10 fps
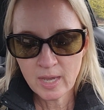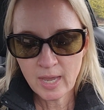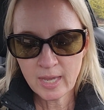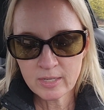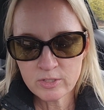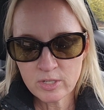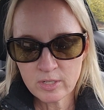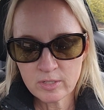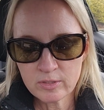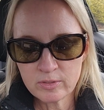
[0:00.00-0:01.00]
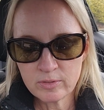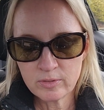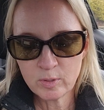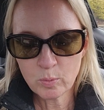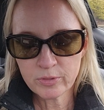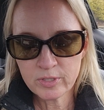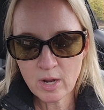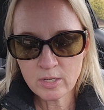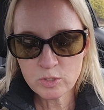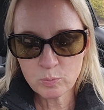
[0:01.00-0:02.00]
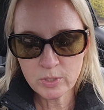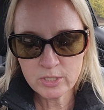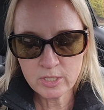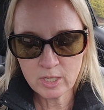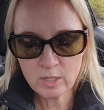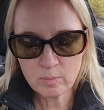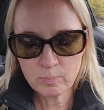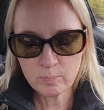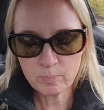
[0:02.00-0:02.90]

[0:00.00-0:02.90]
And uh, the orthodontist wanted to get it